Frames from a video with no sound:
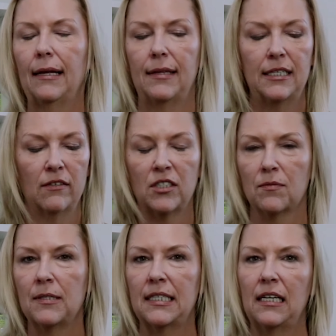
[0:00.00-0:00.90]
these have
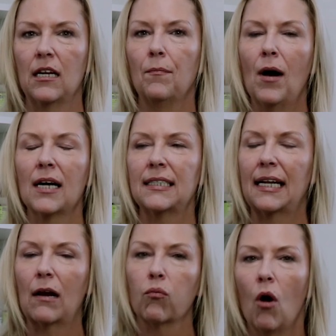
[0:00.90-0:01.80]
just been sitting in a box,
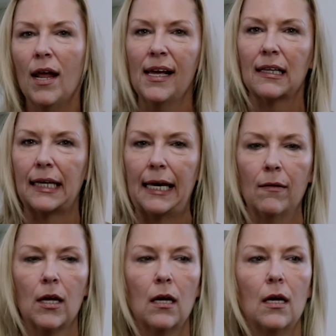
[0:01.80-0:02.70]
and ironically,